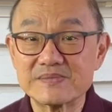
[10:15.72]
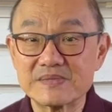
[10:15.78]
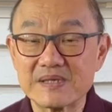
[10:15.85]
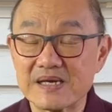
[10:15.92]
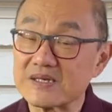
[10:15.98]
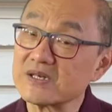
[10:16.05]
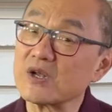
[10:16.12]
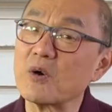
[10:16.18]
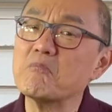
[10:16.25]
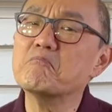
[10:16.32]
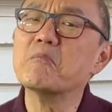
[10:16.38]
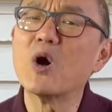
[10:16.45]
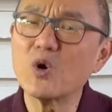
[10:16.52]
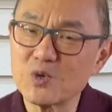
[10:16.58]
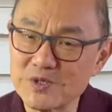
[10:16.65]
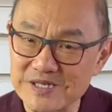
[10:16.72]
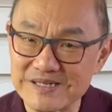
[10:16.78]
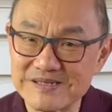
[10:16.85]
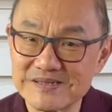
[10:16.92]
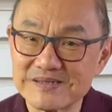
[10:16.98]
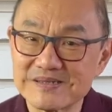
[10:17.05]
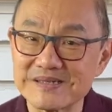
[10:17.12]
I don't know, molded
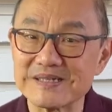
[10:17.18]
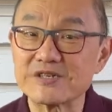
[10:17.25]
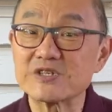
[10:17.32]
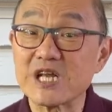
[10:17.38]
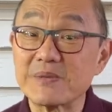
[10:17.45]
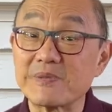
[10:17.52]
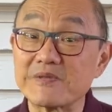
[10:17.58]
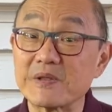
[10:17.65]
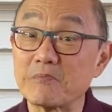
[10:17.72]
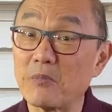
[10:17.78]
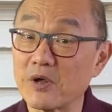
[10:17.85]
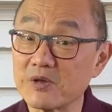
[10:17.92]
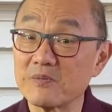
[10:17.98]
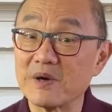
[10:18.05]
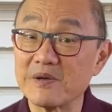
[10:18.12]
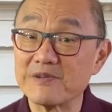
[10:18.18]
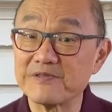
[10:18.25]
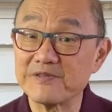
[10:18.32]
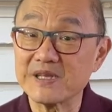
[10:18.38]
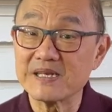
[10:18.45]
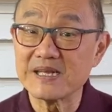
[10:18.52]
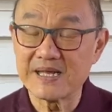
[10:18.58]
to the shape of the bottom of my
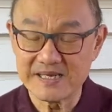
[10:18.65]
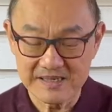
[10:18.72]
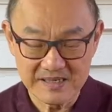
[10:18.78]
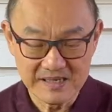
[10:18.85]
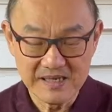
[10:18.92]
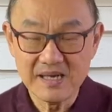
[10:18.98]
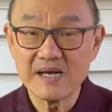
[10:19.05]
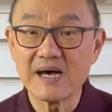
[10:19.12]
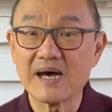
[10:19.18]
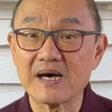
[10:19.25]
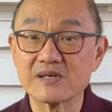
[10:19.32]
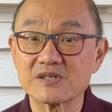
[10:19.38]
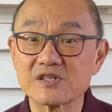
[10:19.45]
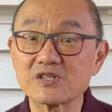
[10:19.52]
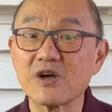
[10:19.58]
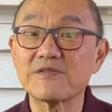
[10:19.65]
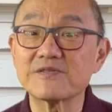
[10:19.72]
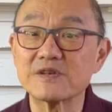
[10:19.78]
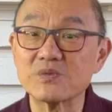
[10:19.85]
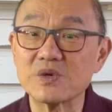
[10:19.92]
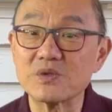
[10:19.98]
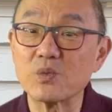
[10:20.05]
feet and uh,
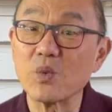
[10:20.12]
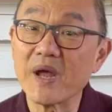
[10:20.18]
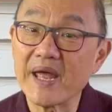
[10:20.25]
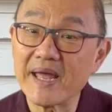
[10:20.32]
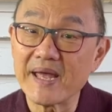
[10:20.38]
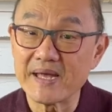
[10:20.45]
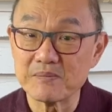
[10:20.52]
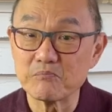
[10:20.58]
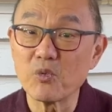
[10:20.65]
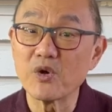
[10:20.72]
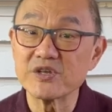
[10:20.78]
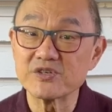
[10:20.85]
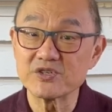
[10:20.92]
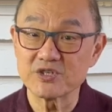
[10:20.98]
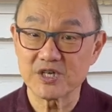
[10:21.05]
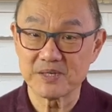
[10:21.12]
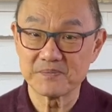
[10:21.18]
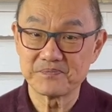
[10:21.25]
softened with wear and moisture.